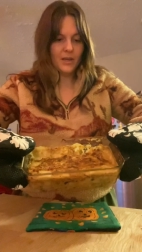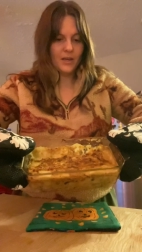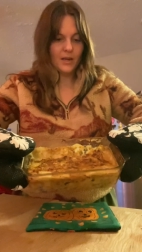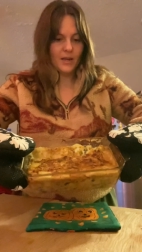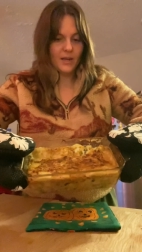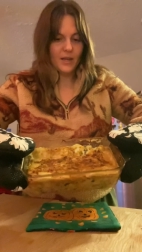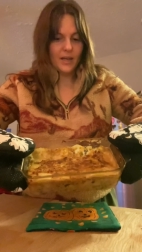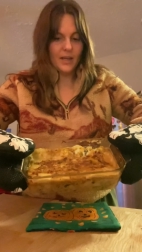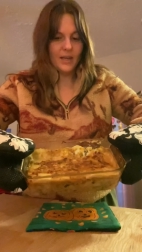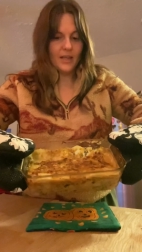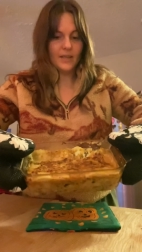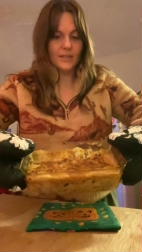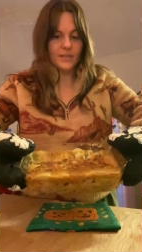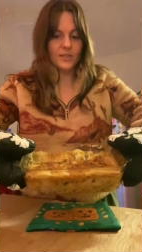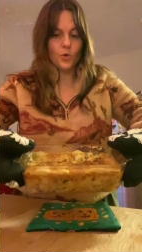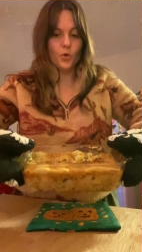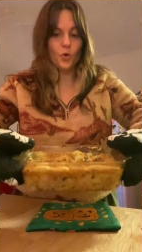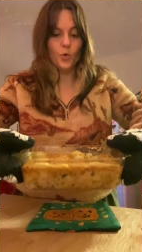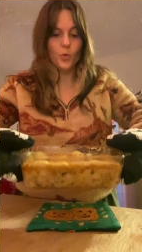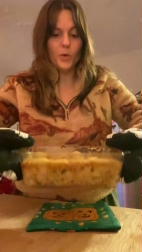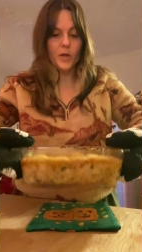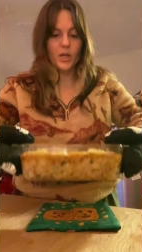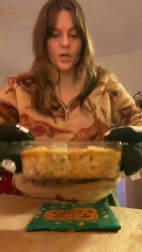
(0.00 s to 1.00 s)
It is
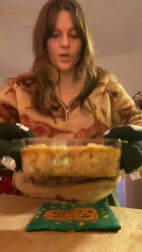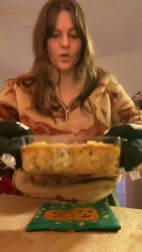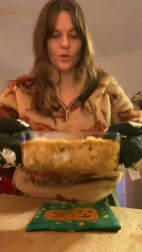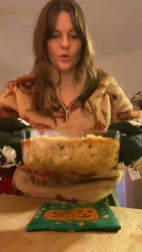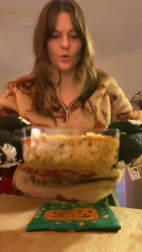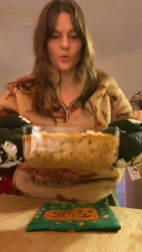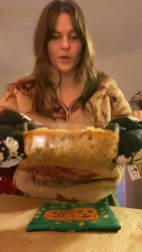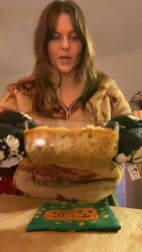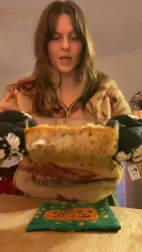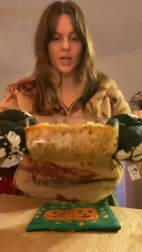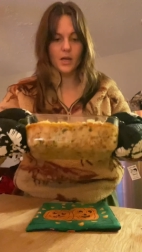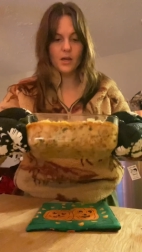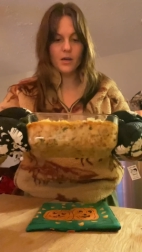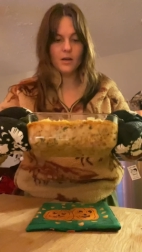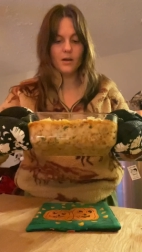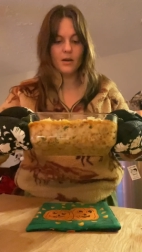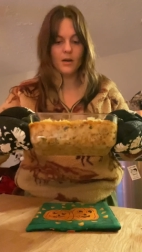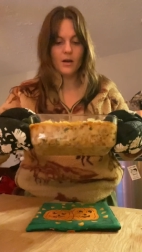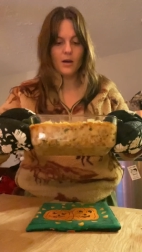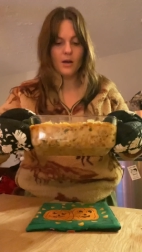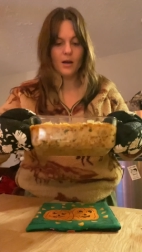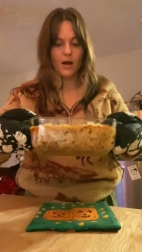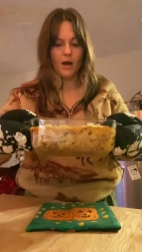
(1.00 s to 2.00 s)
ooey gooey.
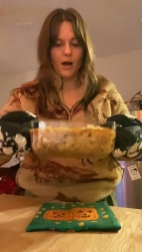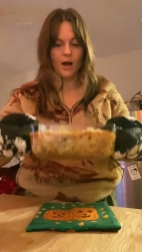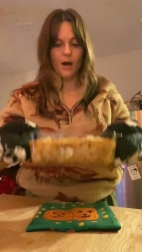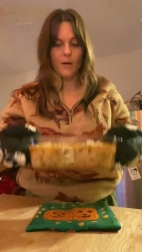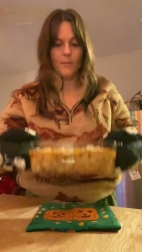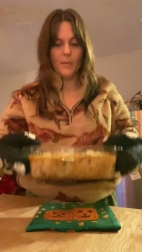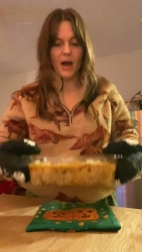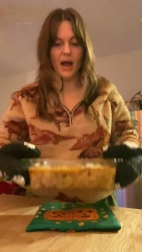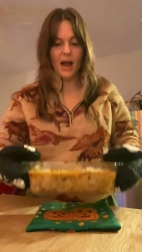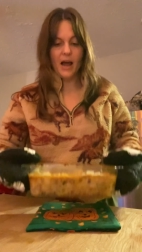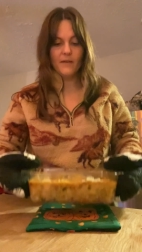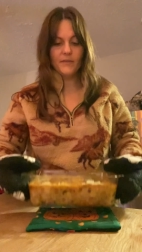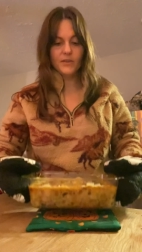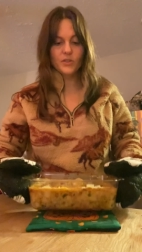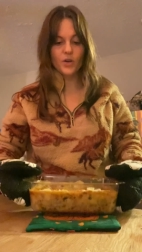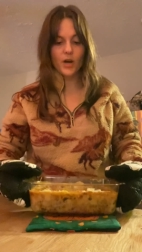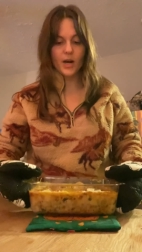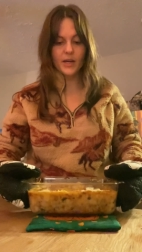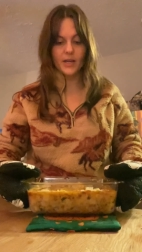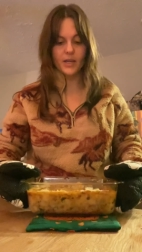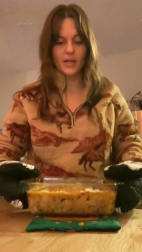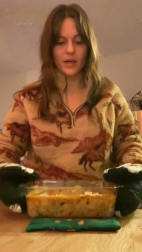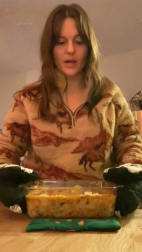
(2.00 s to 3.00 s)
I haven't
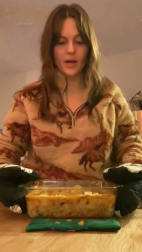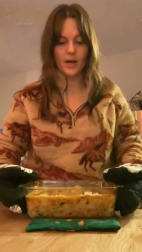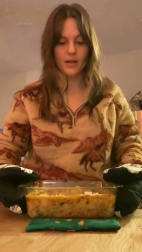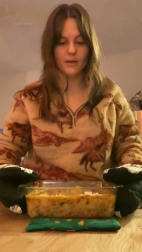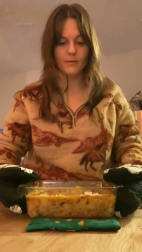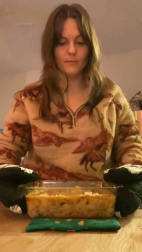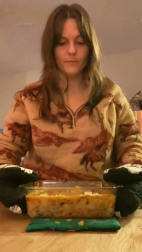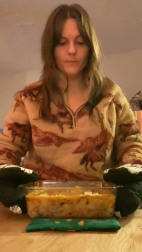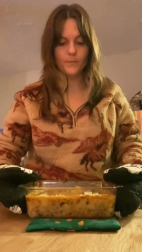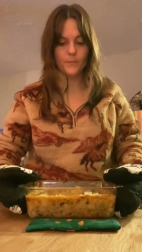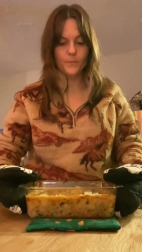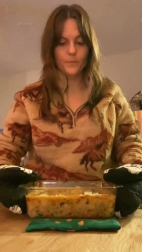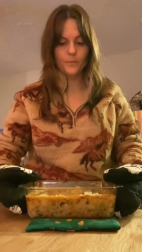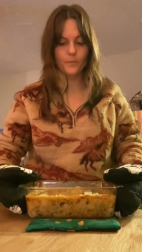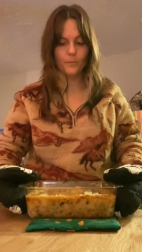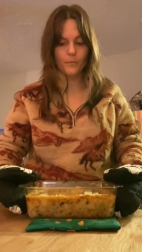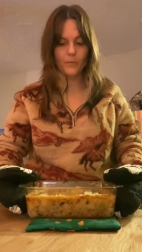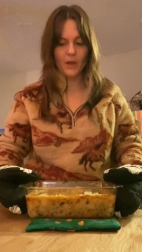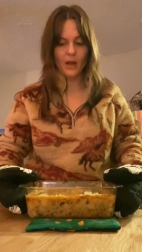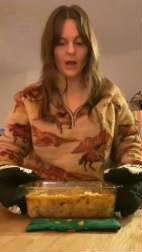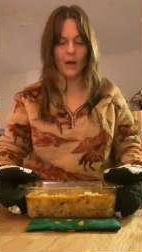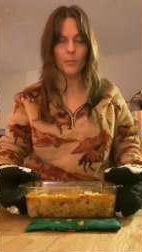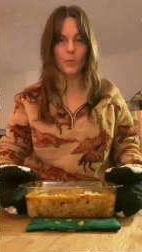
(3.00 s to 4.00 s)
tried it yet.
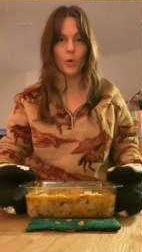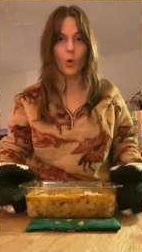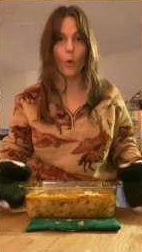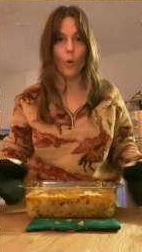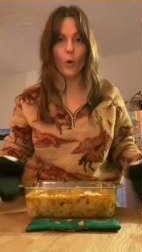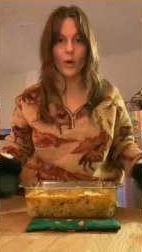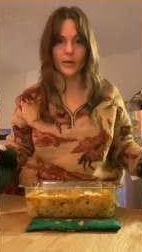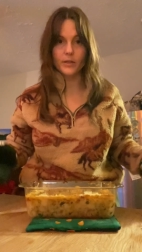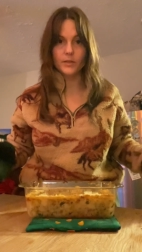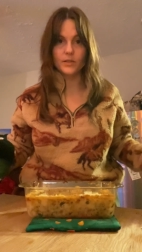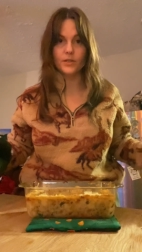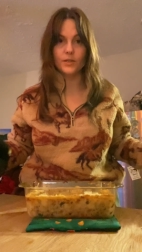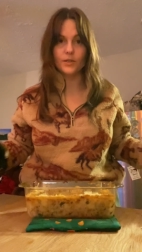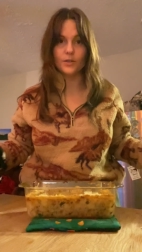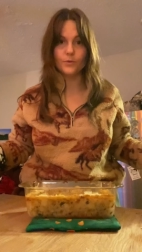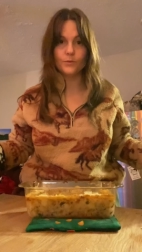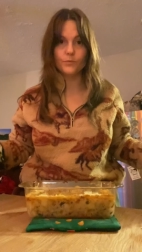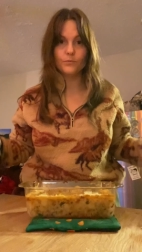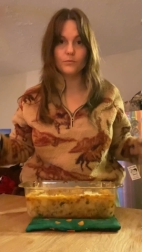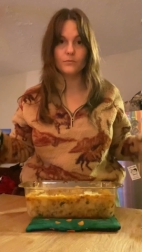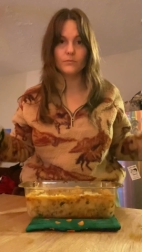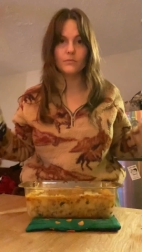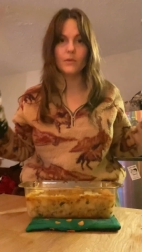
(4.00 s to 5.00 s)
I'm going
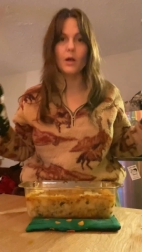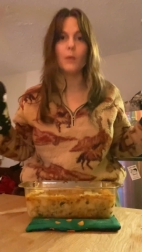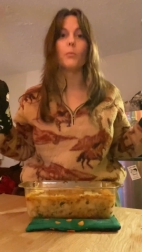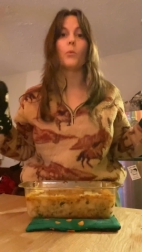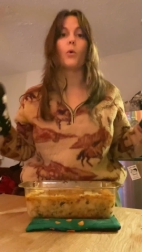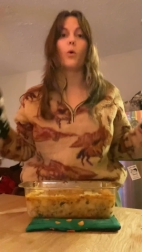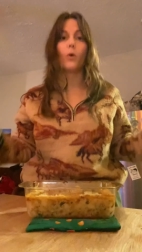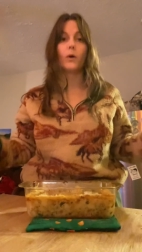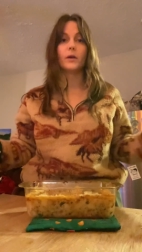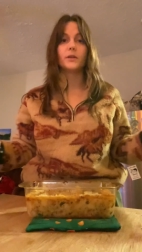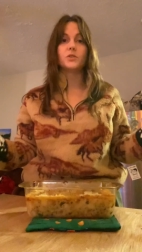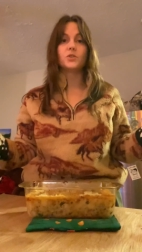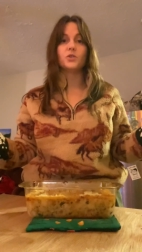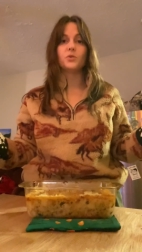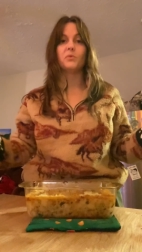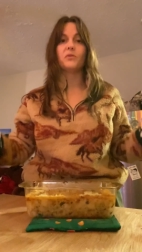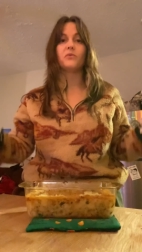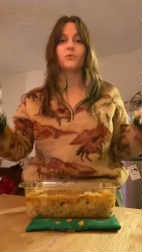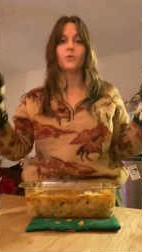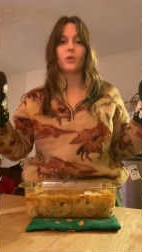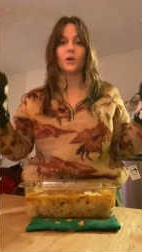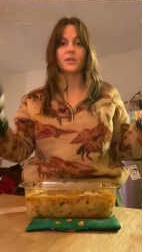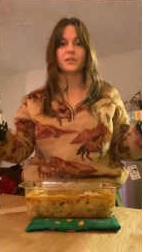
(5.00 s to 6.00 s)
to
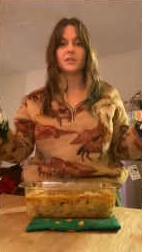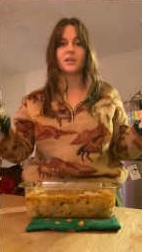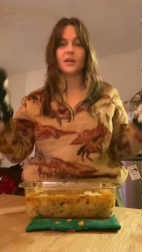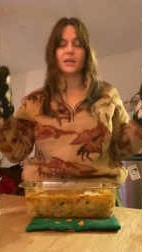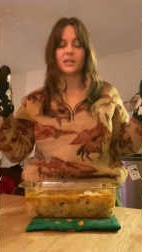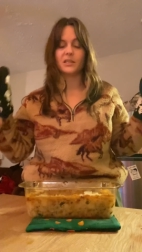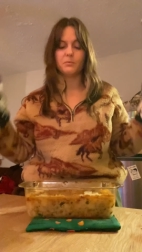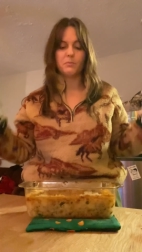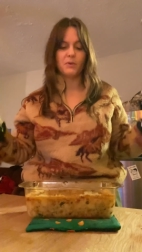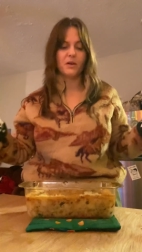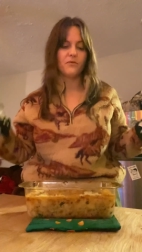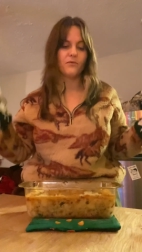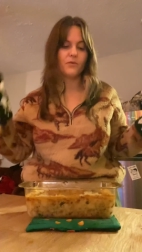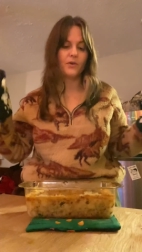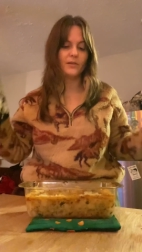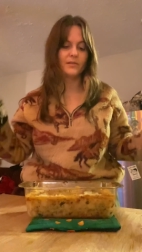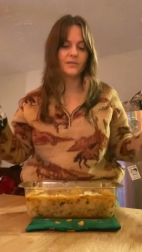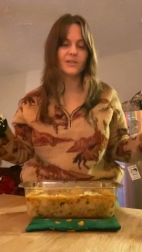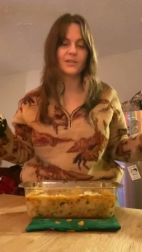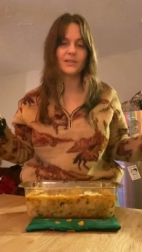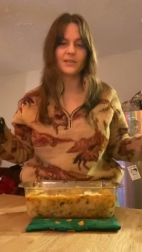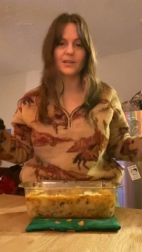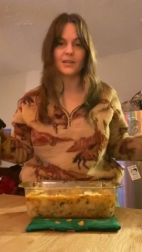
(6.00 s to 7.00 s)
before I take it to my friends
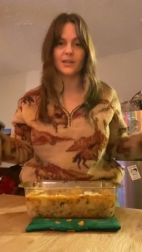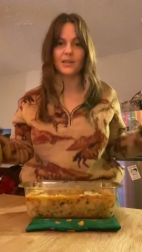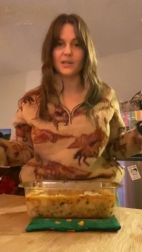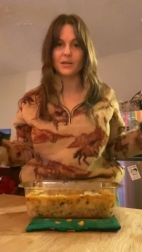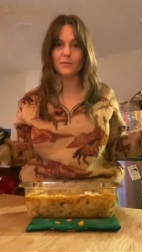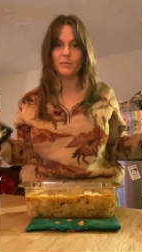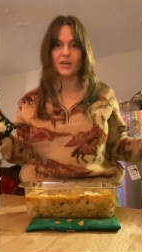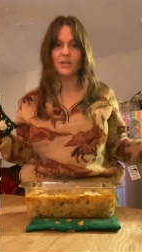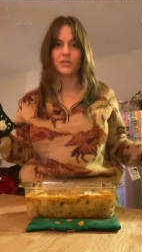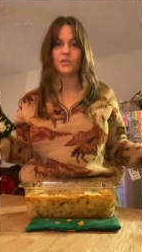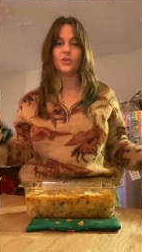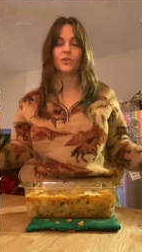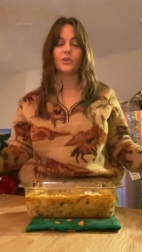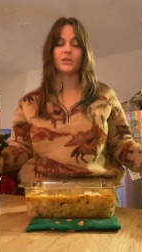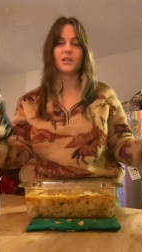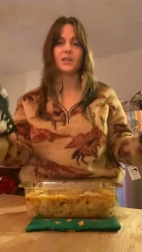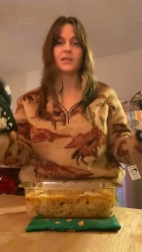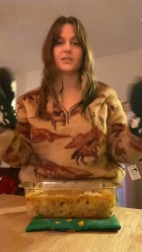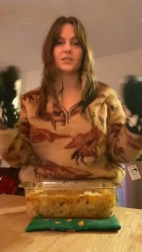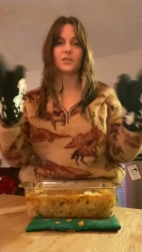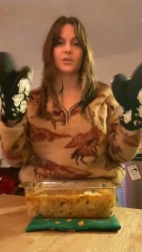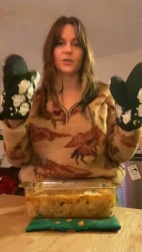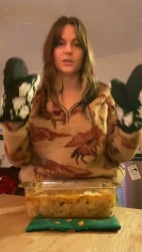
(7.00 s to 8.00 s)
because I need to make sure it
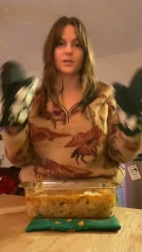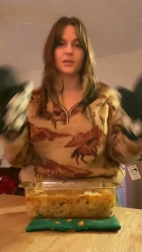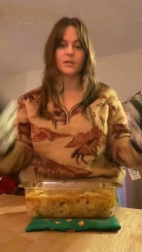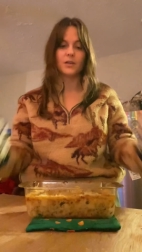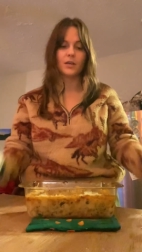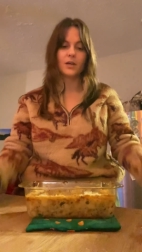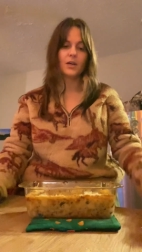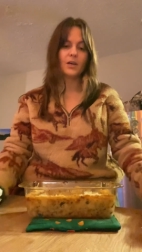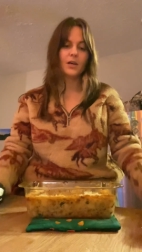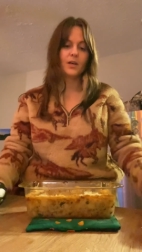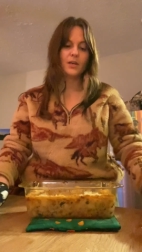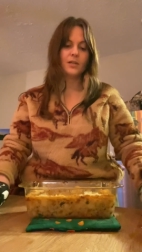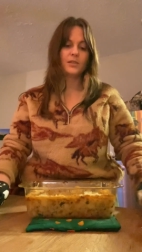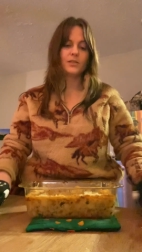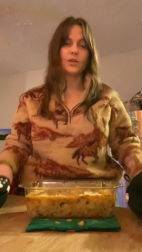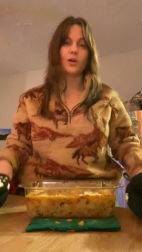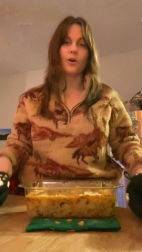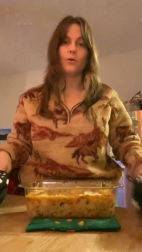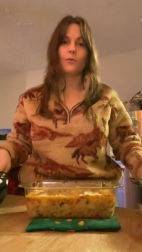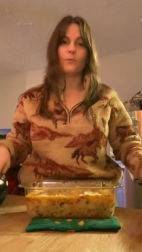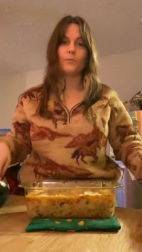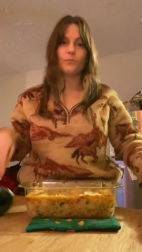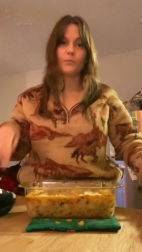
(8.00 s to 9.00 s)
tastes good.
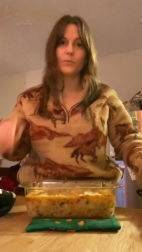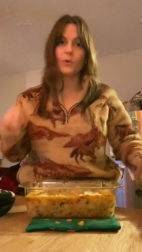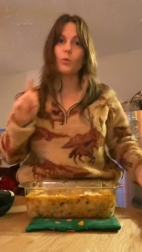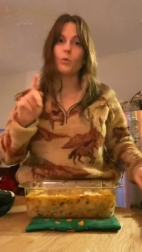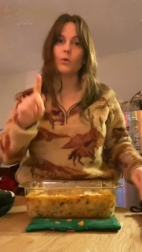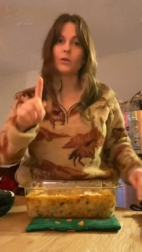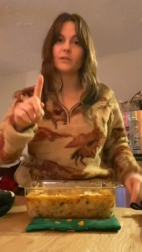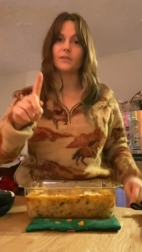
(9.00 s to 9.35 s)
So, 1